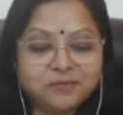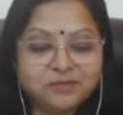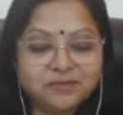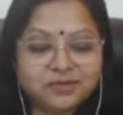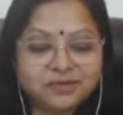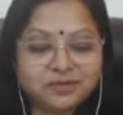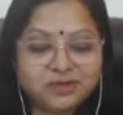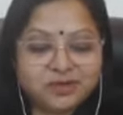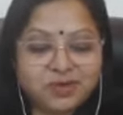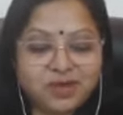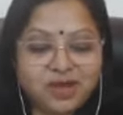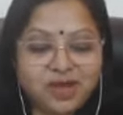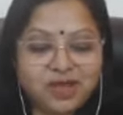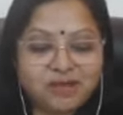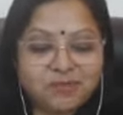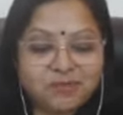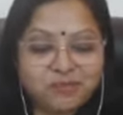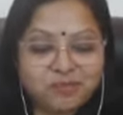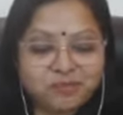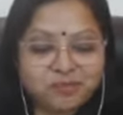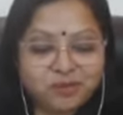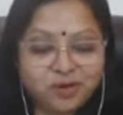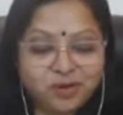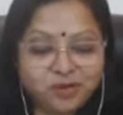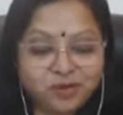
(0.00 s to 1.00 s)
So I
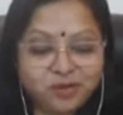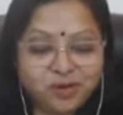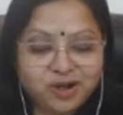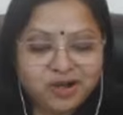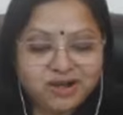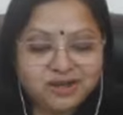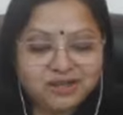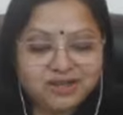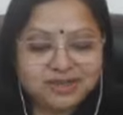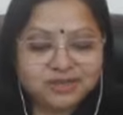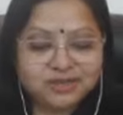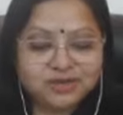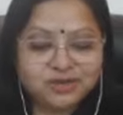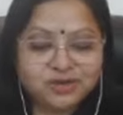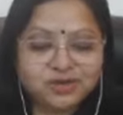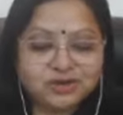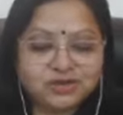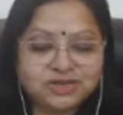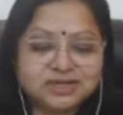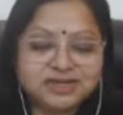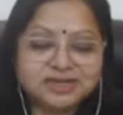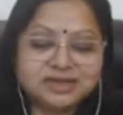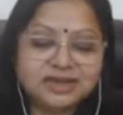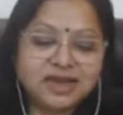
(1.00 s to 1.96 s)
provide the solutions,